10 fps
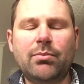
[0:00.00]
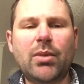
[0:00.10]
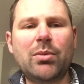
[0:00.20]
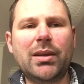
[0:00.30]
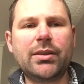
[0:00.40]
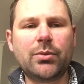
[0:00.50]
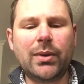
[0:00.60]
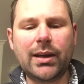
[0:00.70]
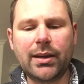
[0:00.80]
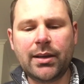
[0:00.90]
moment
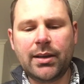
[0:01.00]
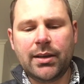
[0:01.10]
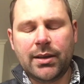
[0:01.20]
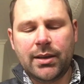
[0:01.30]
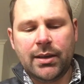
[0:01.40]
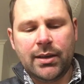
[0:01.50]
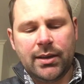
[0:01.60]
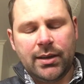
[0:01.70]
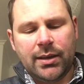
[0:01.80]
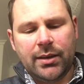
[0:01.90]
where I
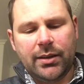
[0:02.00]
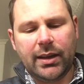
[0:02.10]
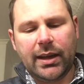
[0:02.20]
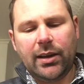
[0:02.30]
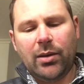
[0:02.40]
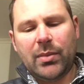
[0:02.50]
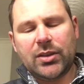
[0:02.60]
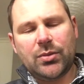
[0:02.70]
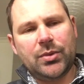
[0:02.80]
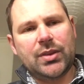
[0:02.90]
think Elon
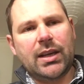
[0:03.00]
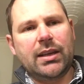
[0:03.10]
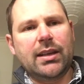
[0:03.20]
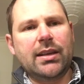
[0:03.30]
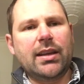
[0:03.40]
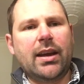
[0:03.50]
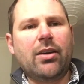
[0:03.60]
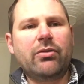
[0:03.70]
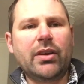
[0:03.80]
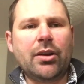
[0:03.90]
Musk was saying that the
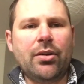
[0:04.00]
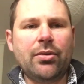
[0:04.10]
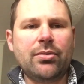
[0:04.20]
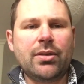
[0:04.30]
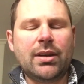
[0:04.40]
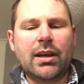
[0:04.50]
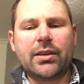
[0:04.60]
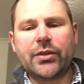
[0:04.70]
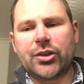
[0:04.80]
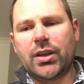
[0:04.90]
AlphaGo
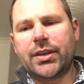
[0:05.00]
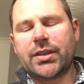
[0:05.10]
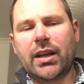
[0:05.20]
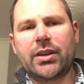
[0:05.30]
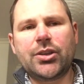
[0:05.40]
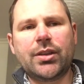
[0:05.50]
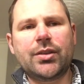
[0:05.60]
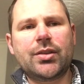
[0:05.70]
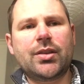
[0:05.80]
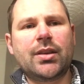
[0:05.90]
artificial
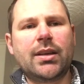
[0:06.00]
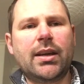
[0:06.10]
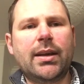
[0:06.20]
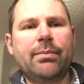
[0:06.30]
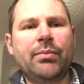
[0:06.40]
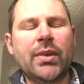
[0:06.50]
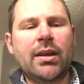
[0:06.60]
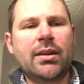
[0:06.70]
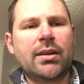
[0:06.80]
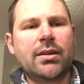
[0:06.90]
intelligence,
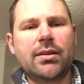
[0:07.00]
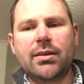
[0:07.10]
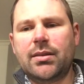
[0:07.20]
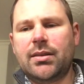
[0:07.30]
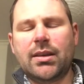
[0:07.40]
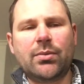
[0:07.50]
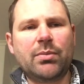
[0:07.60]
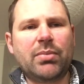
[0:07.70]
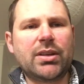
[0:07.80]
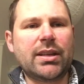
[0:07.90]
they
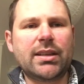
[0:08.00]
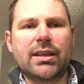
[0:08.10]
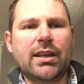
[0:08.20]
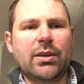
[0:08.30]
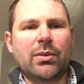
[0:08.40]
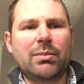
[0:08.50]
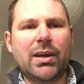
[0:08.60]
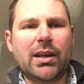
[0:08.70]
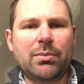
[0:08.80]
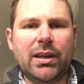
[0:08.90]
were predicting that it would
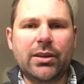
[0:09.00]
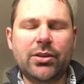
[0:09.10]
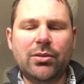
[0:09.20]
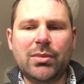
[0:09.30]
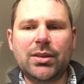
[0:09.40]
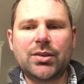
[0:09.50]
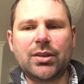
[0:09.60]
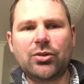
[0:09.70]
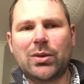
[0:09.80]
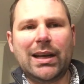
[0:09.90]
be able to beat humans
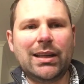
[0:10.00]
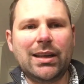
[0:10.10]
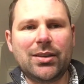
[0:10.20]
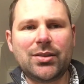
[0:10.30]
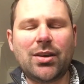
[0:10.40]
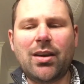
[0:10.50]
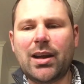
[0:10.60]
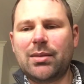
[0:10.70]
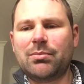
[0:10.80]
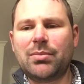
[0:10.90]
in 20 years'
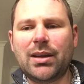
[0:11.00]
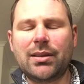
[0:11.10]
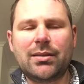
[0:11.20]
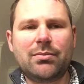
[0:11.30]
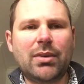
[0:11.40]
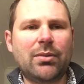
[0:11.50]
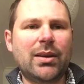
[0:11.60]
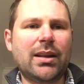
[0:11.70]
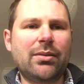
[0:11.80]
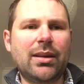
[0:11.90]
time, but
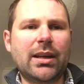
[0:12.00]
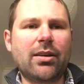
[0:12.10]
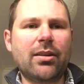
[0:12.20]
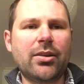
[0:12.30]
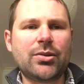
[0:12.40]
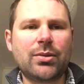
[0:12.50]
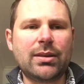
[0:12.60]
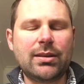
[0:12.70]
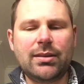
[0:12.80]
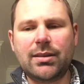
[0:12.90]
when they really got onto
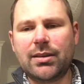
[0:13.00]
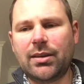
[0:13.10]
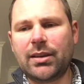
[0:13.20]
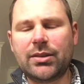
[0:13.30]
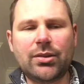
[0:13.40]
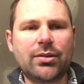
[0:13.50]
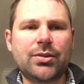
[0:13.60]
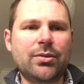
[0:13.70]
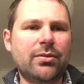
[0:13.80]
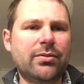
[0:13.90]
it, it only took
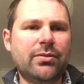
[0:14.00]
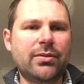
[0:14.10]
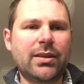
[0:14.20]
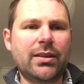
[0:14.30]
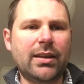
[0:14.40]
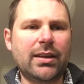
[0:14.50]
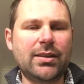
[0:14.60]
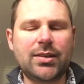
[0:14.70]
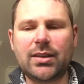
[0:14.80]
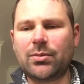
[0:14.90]
sort of, I think
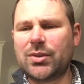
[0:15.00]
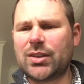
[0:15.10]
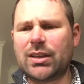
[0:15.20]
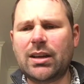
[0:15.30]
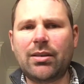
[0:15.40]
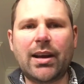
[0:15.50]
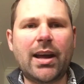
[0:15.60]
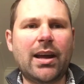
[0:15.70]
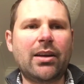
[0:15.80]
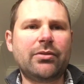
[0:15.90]
he said it was a year and a
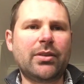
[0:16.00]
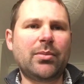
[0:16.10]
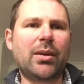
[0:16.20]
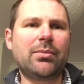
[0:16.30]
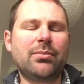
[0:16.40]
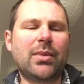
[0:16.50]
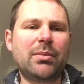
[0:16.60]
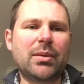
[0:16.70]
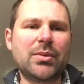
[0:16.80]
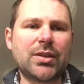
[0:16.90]
half. I
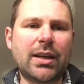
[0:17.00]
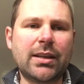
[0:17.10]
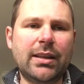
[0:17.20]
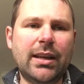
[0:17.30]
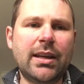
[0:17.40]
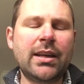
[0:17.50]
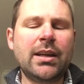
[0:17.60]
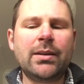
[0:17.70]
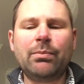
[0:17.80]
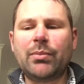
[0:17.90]
might be mistaken there,
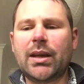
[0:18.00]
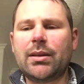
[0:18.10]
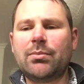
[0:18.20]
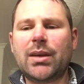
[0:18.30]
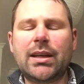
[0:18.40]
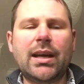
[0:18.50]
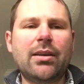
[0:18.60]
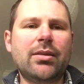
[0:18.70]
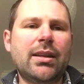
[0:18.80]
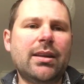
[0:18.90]
but
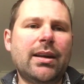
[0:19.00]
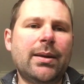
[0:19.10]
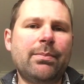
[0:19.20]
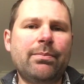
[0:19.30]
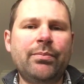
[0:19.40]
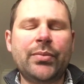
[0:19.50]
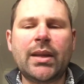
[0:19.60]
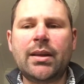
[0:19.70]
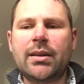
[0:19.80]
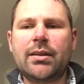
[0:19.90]
now
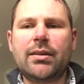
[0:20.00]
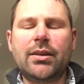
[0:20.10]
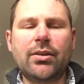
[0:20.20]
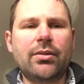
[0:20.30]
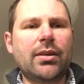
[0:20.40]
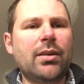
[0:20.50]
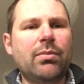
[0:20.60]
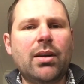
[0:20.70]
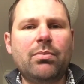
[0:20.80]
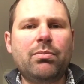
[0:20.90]

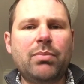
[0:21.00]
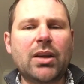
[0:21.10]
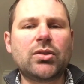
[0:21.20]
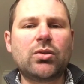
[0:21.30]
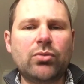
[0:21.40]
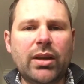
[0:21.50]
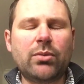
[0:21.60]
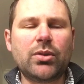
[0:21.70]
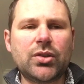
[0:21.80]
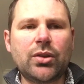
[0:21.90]
a puzzle
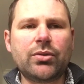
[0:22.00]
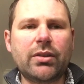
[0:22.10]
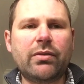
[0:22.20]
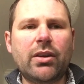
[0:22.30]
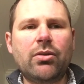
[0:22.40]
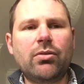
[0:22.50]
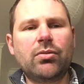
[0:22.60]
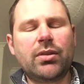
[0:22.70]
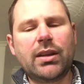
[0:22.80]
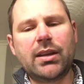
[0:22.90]
that was so
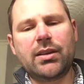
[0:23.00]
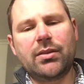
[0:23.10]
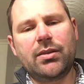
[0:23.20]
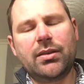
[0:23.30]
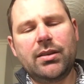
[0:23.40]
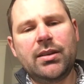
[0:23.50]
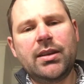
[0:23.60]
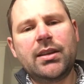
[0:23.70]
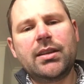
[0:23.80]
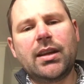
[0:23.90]
difficult that
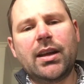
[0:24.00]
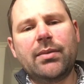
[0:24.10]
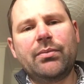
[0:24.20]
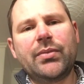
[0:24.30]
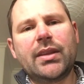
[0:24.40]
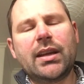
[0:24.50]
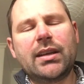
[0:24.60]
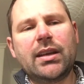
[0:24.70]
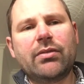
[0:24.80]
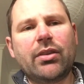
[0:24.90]

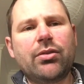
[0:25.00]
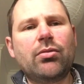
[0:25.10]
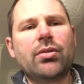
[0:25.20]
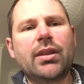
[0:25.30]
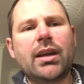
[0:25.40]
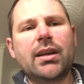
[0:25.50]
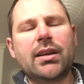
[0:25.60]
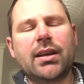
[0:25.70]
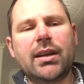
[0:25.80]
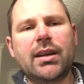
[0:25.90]
they never thought
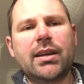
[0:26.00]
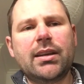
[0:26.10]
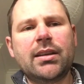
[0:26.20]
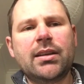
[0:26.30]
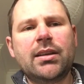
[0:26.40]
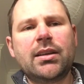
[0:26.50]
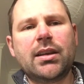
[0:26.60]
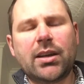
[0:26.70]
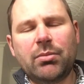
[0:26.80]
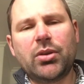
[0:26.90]
that a
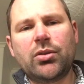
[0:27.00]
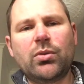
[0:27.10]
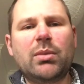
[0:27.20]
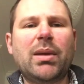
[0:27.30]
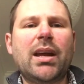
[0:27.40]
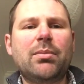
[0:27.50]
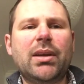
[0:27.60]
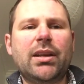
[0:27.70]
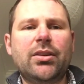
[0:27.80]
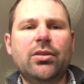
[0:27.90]
computer would be able to
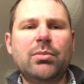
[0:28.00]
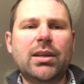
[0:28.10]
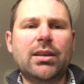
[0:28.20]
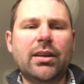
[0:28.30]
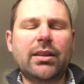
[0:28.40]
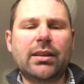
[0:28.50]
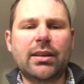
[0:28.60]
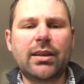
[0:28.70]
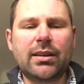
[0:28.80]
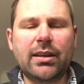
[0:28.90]
beat a human. I
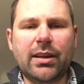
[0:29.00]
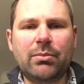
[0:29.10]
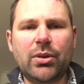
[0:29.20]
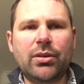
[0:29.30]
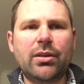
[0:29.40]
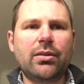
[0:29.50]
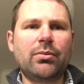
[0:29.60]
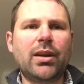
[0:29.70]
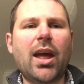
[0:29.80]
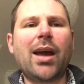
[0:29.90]
think that the computer
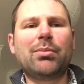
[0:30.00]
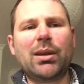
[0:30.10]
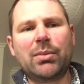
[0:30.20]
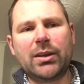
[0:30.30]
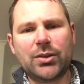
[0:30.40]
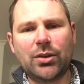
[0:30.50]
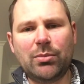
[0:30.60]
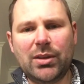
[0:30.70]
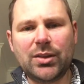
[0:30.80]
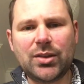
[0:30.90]
reliably beats
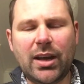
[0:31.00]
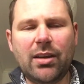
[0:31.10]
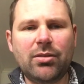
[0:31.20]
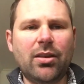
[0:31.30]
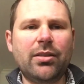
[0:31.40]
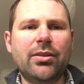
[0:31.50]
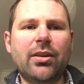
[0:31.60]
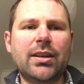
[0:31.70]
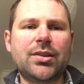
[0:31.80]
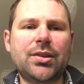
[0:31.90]
humans now.
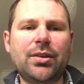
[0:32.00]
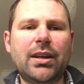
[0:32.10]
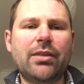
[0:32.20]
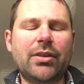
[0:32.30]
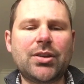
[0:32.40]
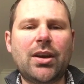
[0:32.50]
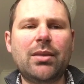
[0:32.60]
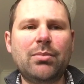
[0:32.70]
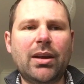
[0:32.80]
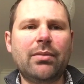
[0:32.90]
Not necessarily every
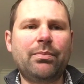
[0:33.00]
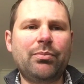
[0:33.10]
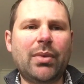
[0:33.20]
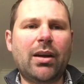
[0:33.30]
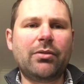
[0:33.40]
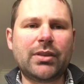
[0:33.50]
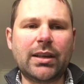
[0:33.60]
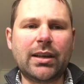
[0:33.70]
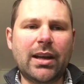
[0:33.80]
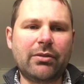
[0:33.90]
time, but
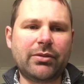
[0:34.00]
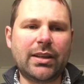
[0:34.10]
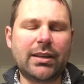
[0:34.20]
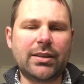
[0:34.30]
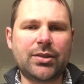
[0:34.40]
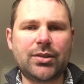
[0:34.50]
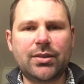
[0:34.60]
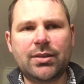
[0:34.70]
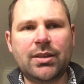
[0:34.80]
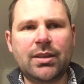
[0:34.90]
often enough that it's